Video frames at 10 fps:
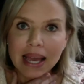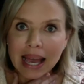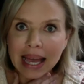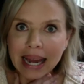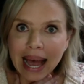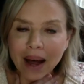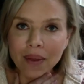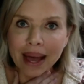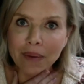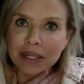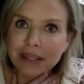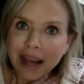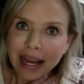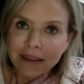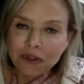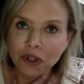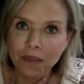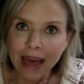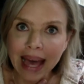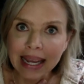And how that was kind of
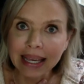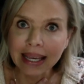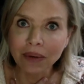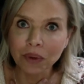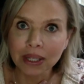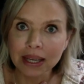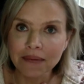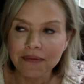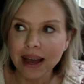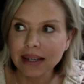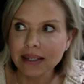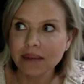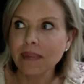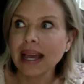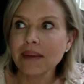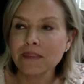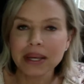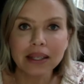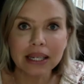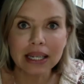traumatic and really affected my
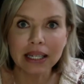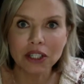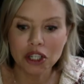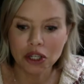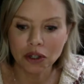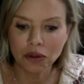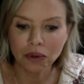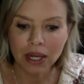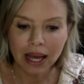ability to.